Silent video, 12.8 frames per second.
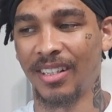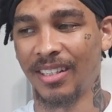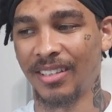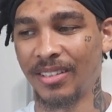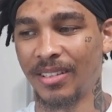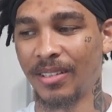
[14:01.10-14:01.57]

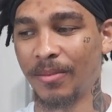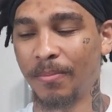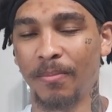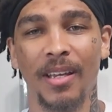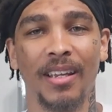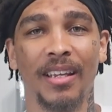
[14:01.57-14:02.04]
it into
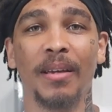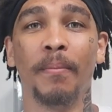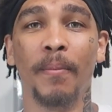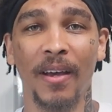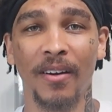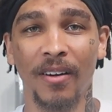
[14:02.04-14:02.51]
making
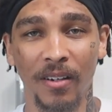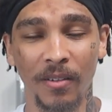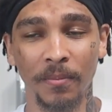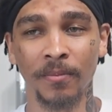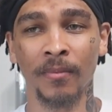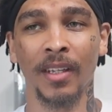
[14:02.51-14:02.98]
it
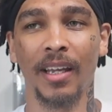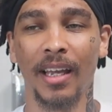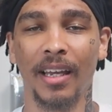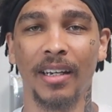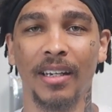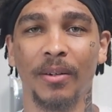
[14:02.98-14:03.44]
better.
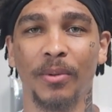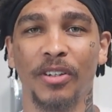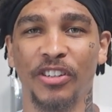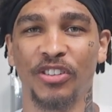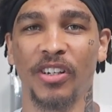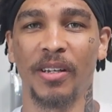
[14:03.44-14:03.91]
And we're
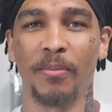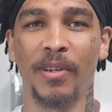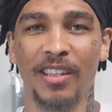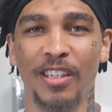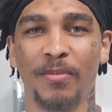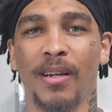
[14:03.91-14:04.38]
gonna try and
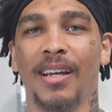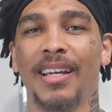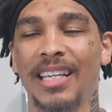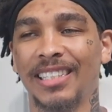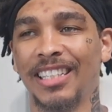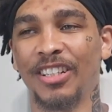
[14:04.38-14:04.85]
make these
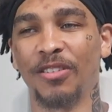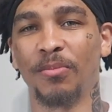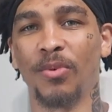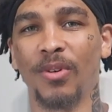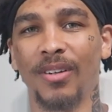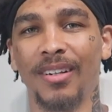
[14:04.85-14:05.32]
podcasts a little
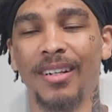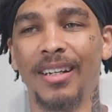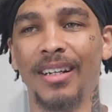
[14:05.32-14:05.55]
more